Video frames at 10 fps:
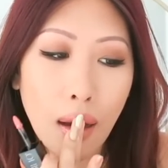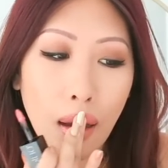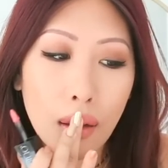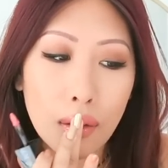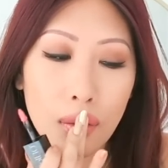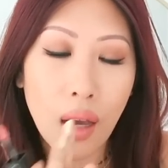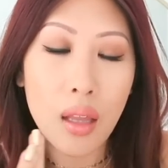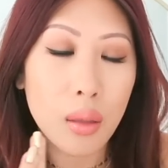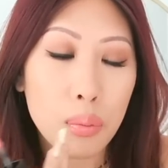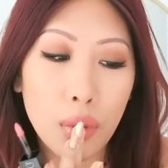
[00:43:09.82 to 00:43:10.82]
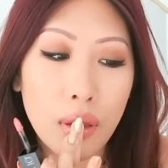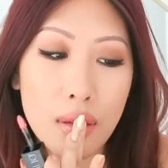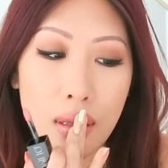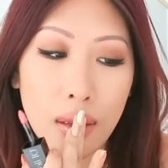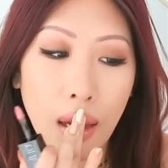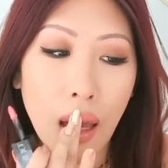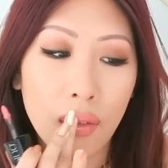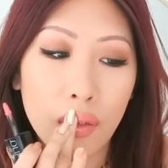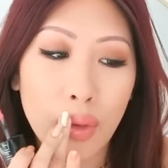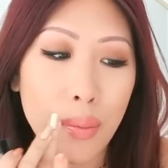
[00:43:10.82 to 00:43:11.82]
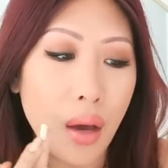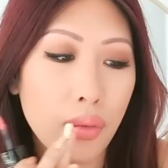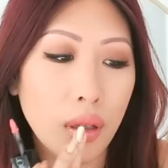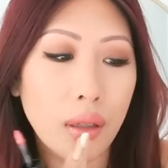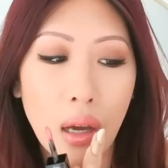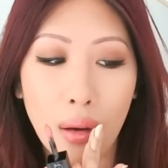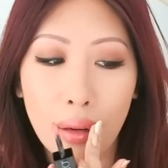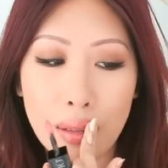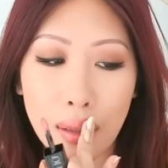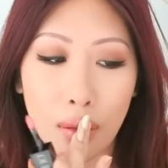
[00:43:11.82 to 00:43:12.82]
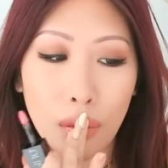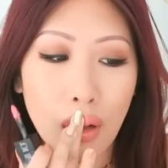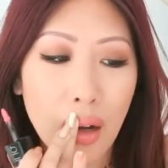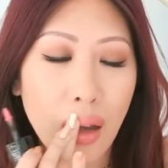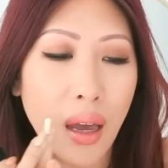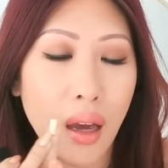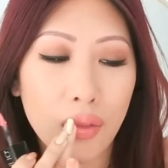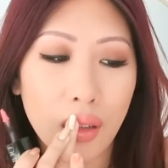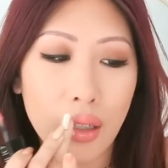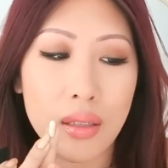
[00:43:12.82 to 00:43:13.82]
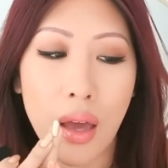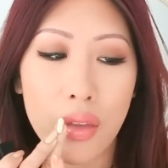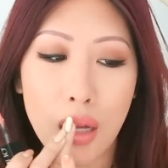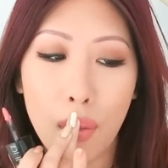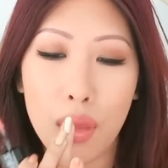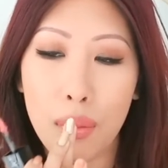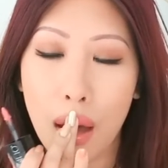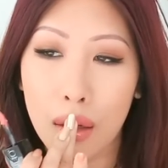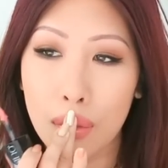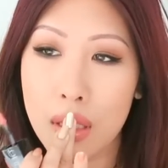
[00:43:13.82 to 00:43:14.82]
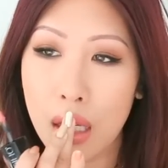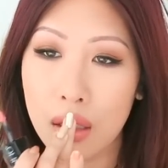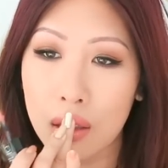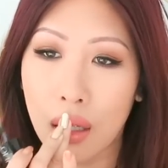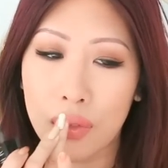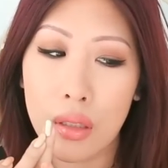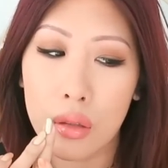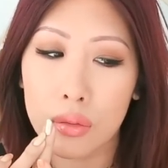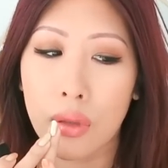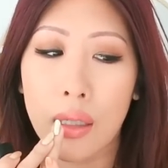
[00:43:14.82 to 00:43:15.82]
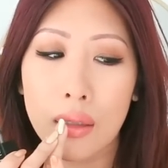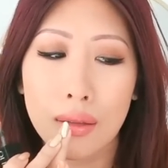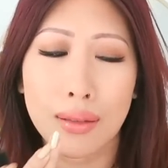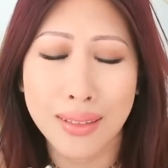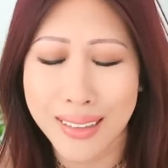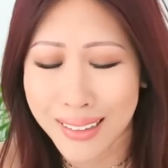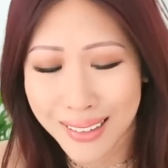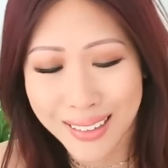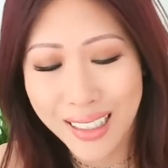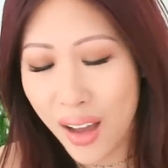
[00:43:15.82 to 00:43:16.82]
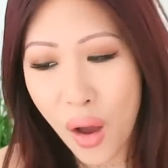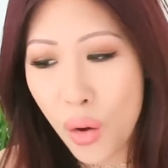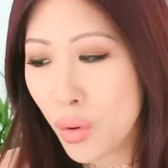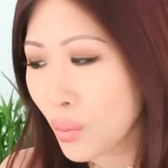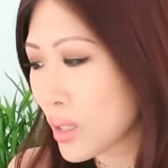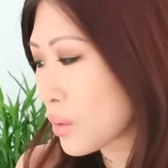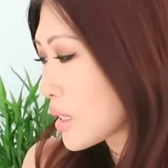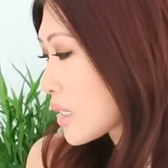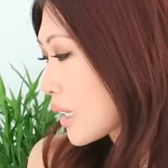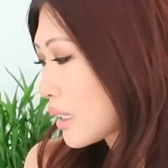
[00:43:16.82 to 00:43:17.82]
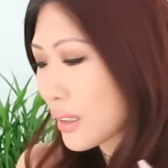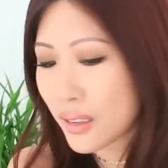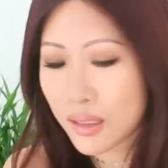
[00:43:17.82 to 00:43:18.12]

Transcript: I don't even, I'm putting this on like half of my mouth right now, and it's like the wrong half. Like it's not the top and the bottom, it's like the left and the right. What are we doing today?